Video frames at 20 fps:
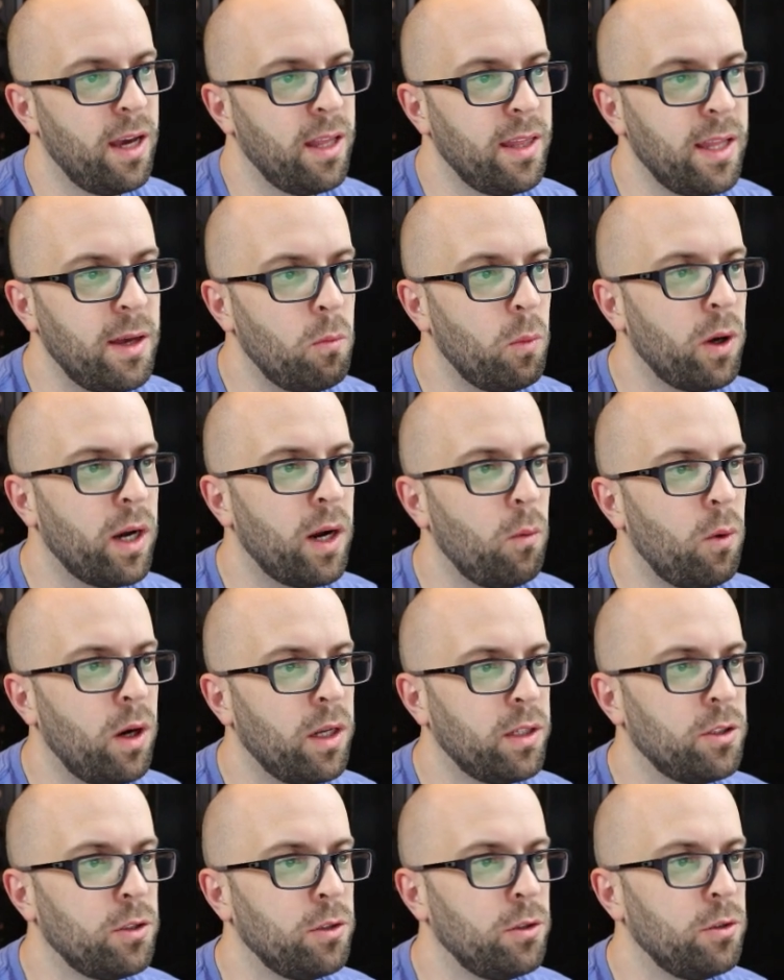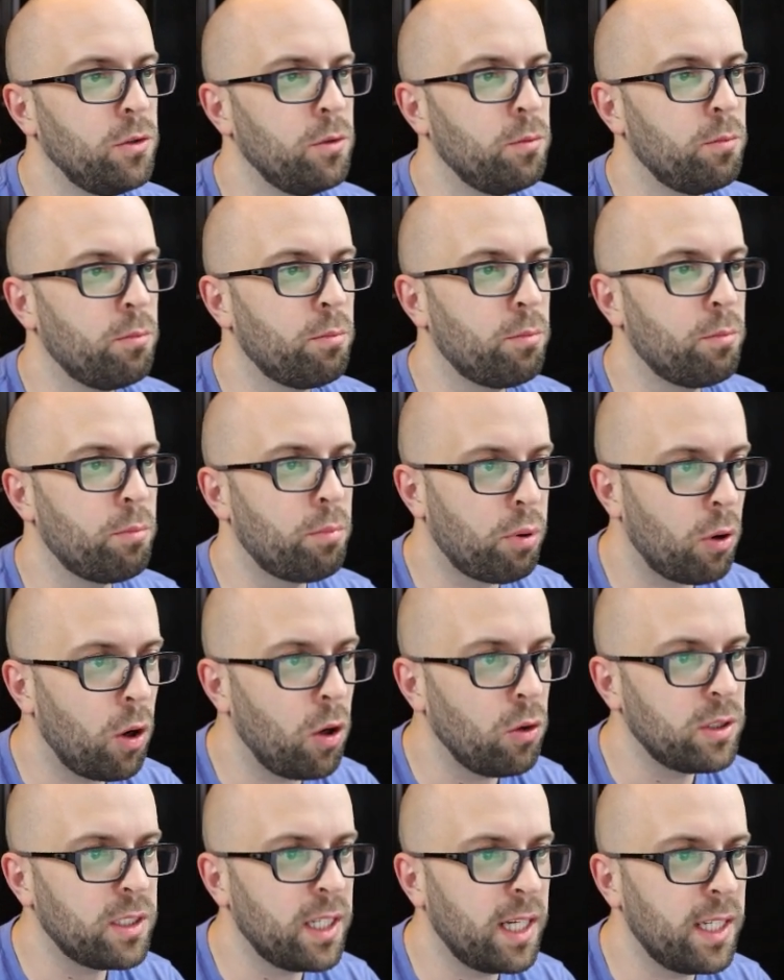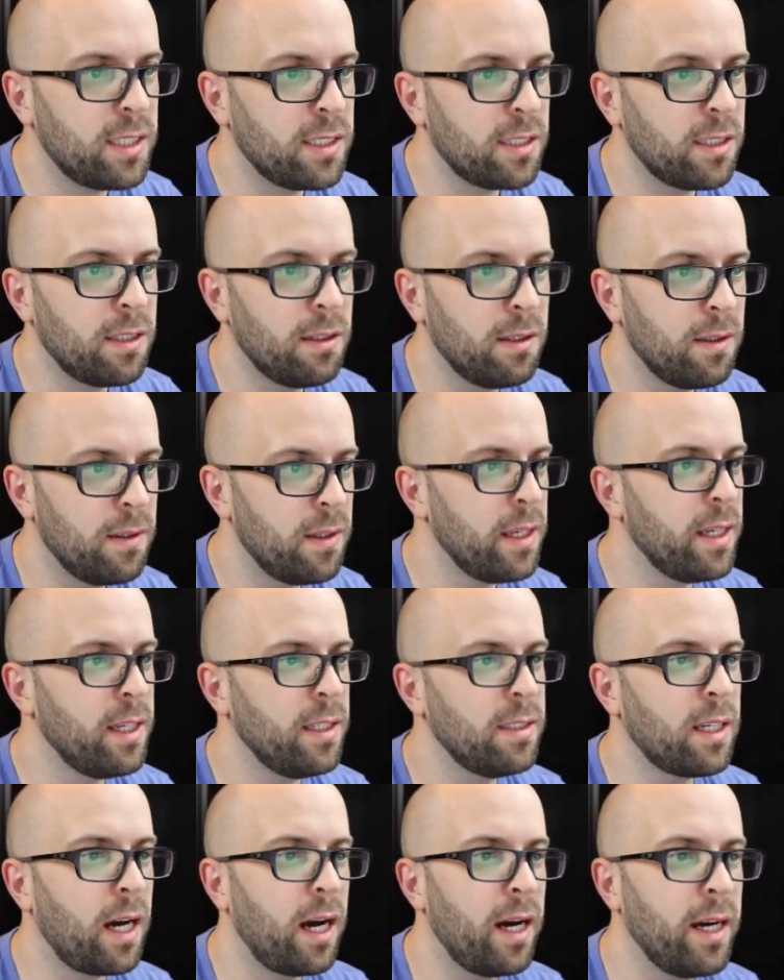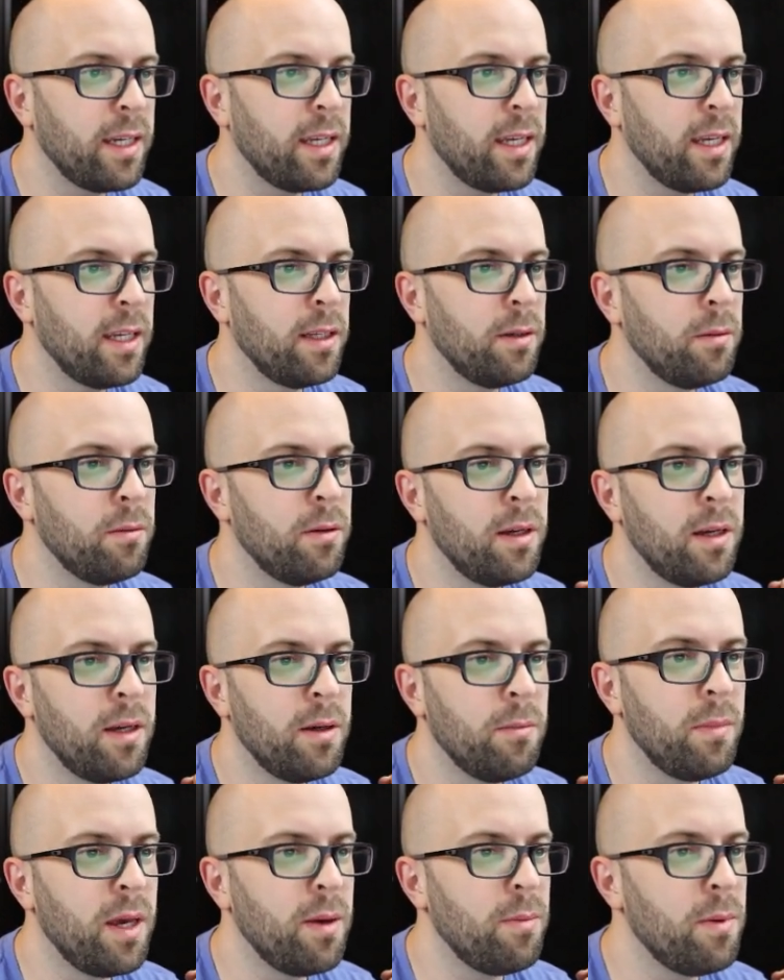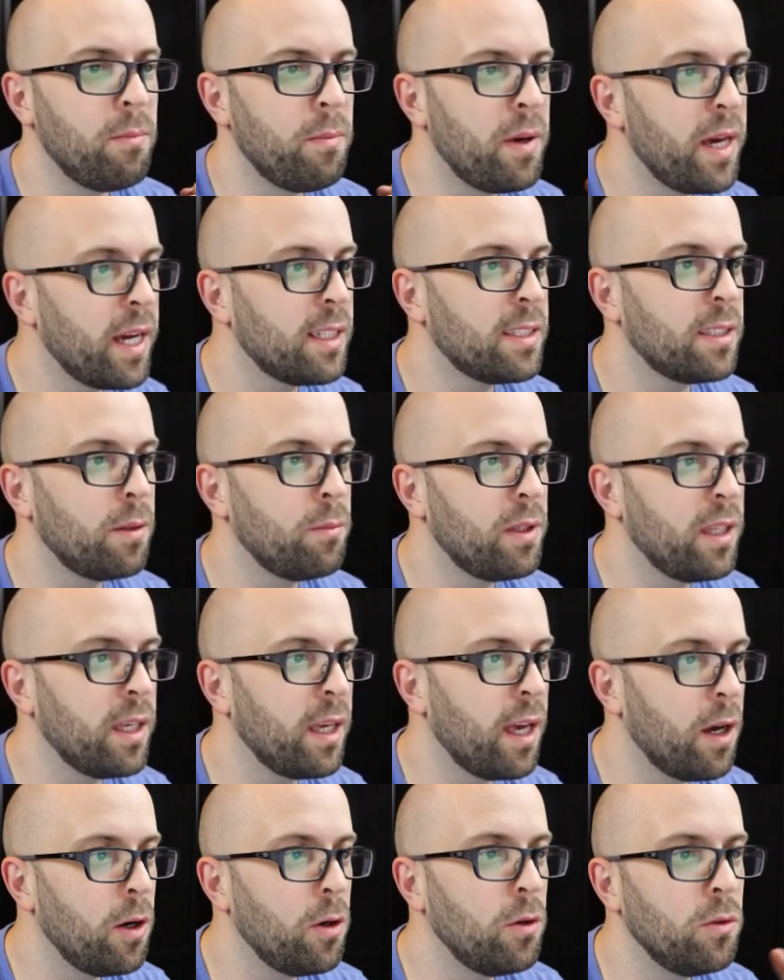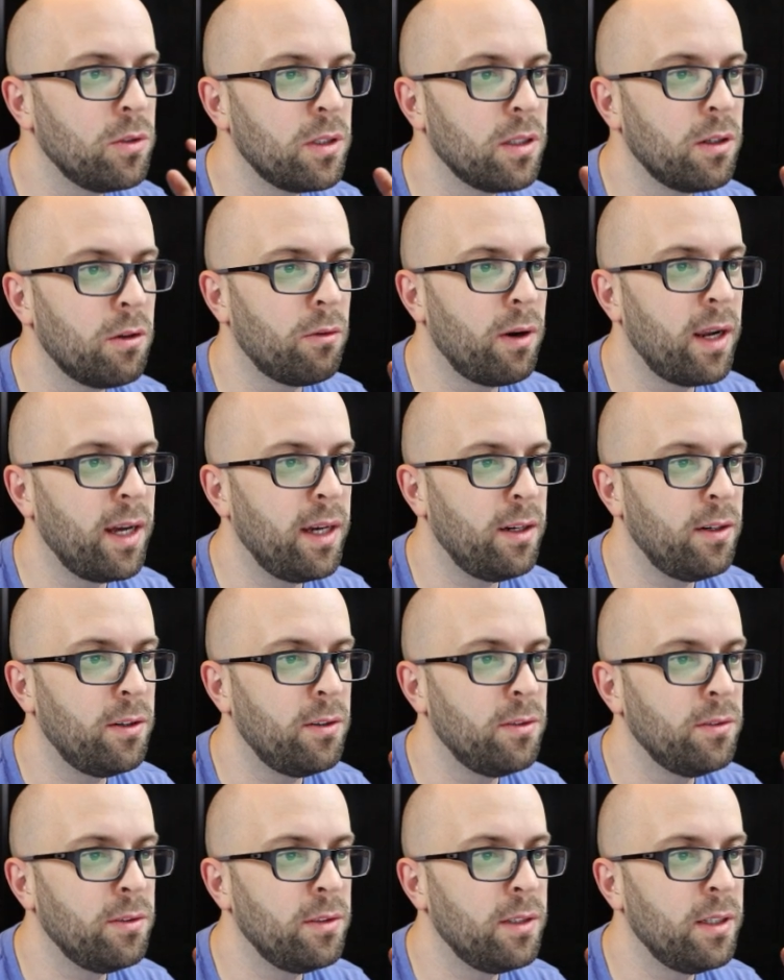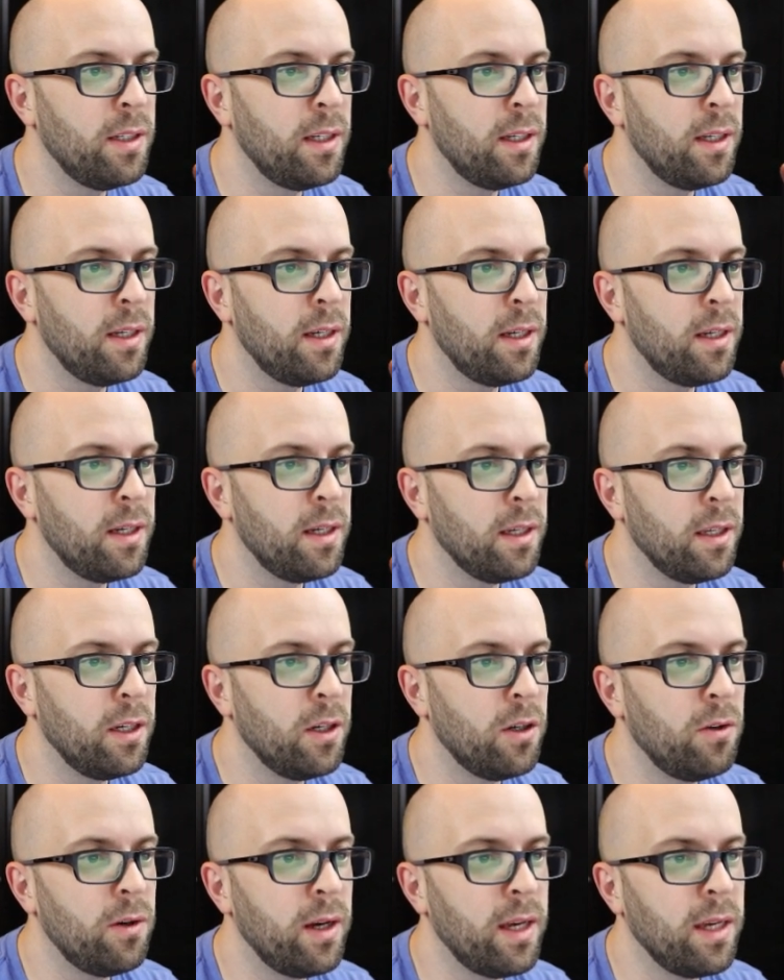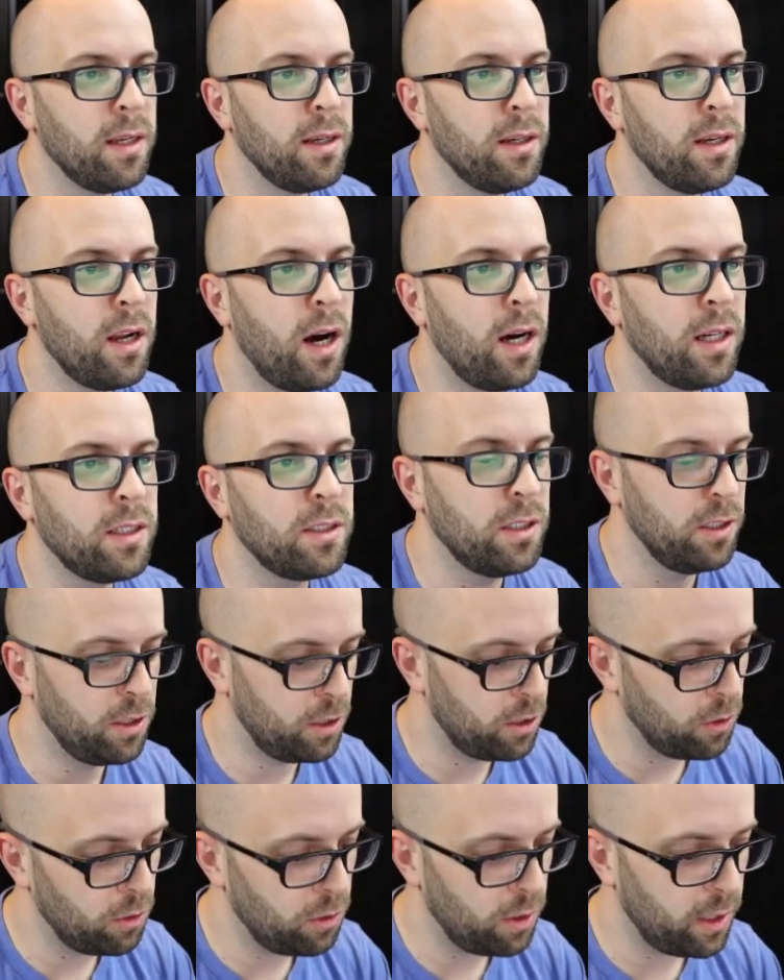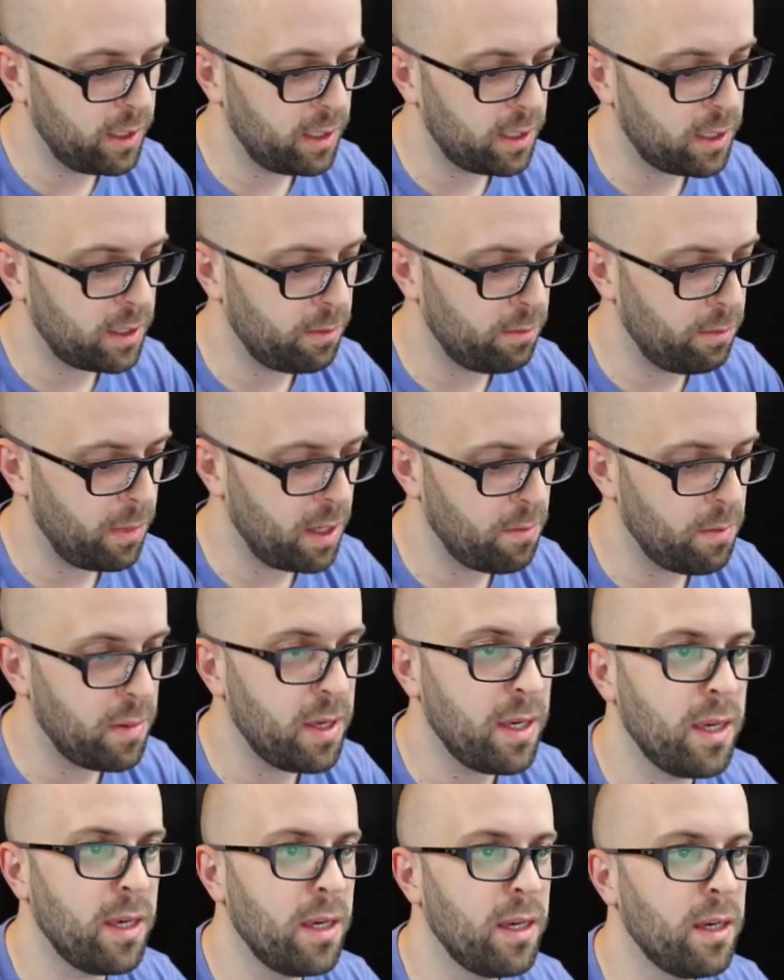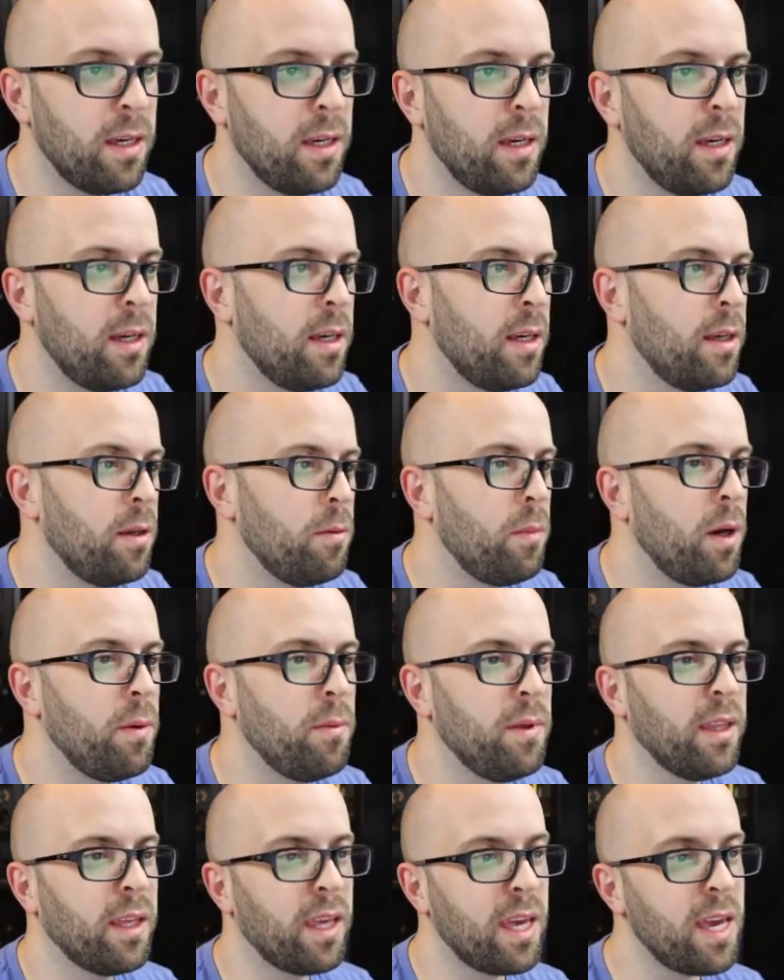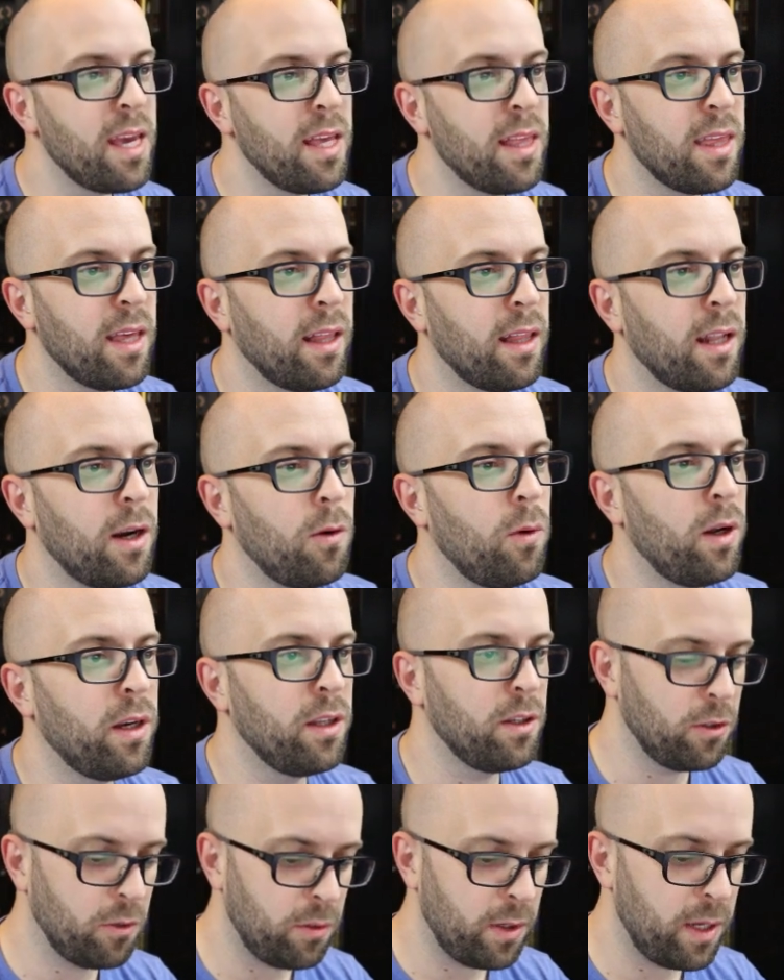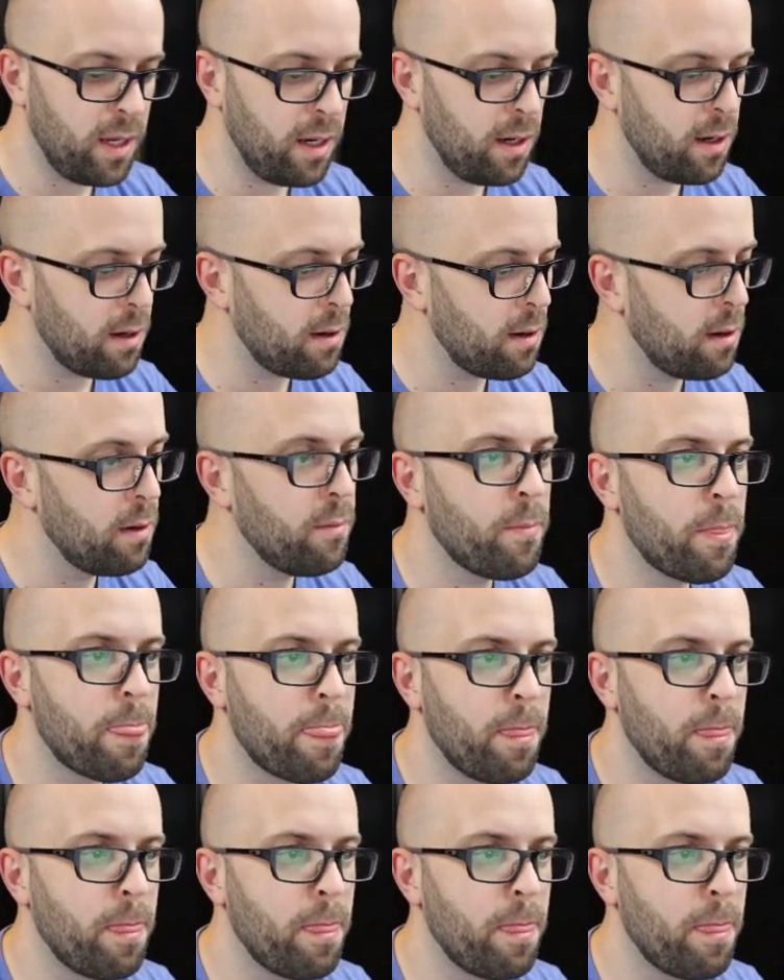And then when I want to process these, I can maybe pick something out around, you know, a not to-do list might be the key thing that I want to do here.